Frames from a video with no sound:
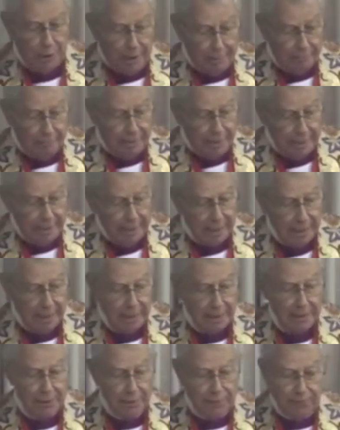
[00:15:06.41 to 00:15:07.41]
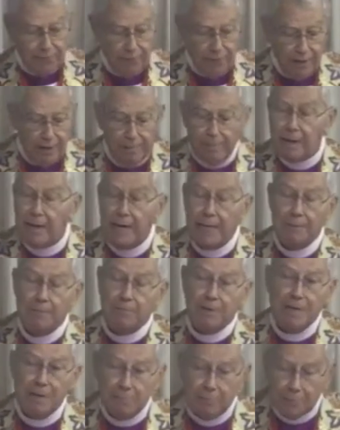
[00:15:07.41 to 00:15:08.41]
sent me to free my
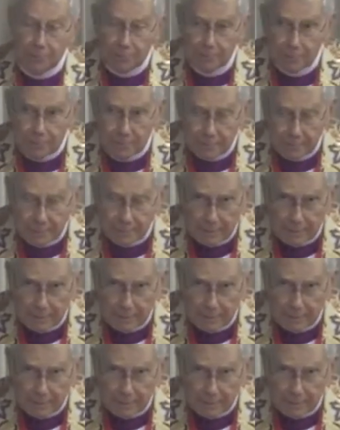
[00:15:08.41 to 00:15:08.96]
people.